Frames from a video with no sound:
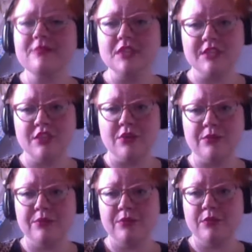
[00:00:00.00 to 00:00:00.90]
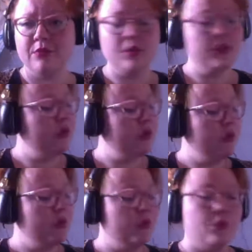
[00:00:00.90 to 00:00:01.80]
So
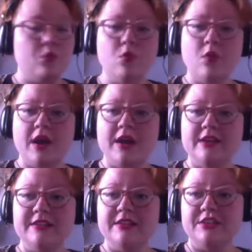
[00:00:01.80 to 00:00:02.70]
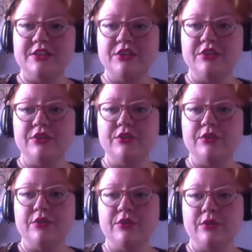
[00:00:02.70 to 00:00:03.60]
1,
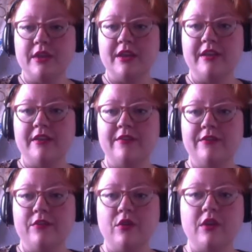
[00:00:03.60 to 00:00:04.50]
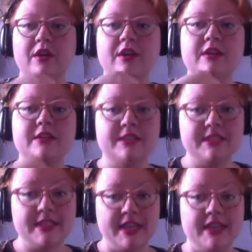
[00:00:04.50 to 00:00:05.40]
2, 3, 4, C,
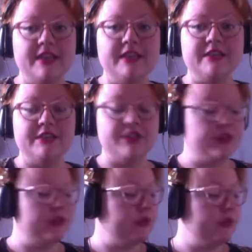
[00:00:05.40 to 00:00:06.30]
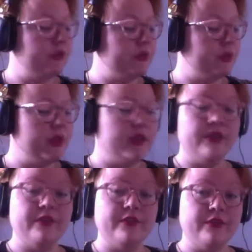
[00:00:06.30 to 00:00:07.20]
2,
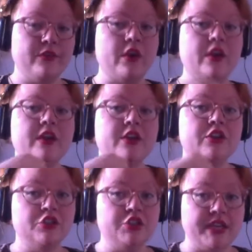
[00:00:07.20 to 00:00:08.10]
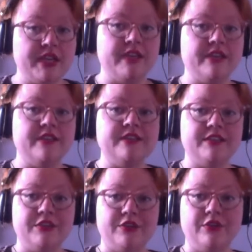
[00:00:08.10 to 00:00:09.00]
3, 4, G,
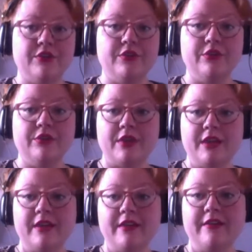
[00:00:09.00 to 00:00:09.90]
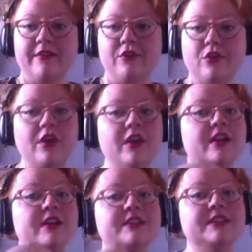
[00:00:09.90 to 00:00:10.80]
2, 3, 4,
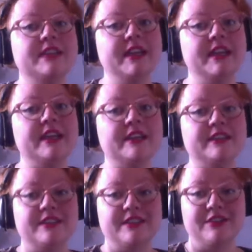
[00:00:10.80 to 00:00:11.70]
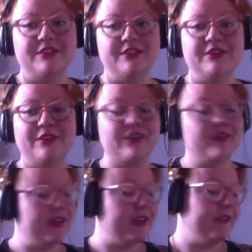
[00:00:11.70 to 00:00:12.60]
C, 2,
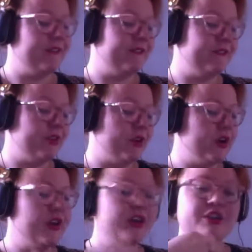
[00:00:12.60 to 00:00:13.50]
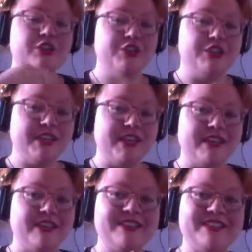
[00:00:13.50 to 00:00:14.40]
3, 4,
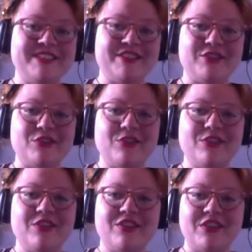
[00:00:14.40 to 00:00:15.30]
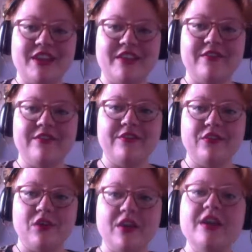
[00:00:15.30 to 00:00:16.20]
G, 2, 3,
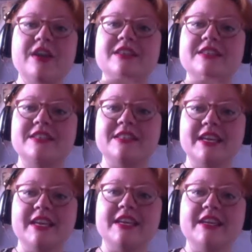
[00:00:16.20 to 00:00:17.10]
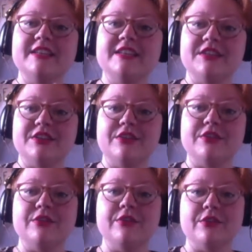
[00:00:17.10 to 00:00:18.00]
4, C, 2,
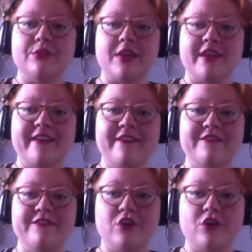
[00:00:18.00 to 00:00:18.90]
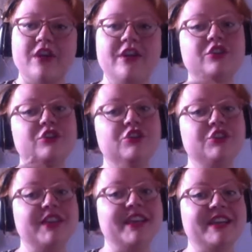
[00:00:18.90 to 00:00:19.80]
3, 4, G,
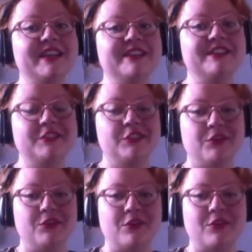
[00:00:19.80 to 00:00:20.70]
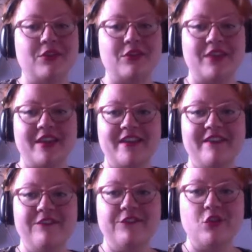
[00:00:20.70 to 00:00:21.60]
2, 3,
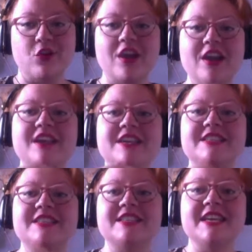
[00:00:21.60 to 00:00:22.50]
4, C,